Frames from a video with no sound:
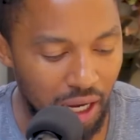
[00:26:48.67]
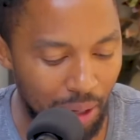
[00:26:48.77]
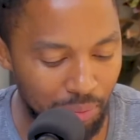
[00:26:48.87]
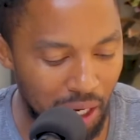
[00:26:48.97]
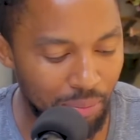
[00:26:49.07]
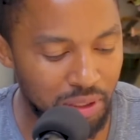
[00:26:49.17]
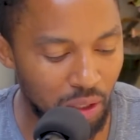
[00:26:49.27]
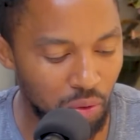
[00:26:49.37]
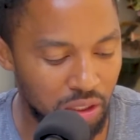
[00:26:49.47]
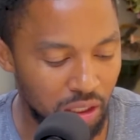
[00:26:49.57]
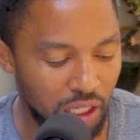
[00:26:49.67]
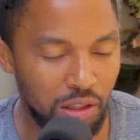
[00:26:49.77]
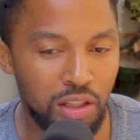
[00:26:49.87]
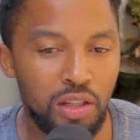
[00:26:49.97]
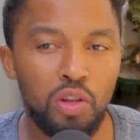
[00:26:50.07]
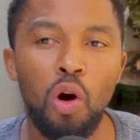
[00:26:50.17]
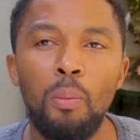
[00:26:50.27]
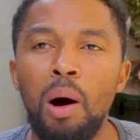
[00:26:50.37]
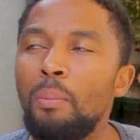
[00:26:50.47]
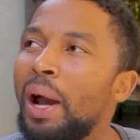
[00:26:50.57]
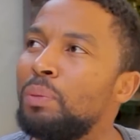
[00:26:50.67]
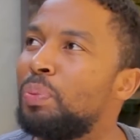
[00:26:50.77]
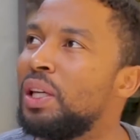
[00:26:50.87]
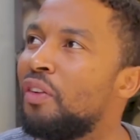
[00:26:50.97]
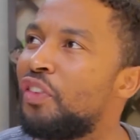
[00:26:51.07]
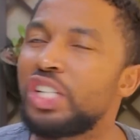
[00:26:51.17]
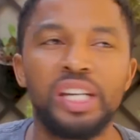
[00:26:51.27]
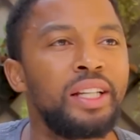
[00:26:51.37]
I'm saying, your mom might be a fish eagle.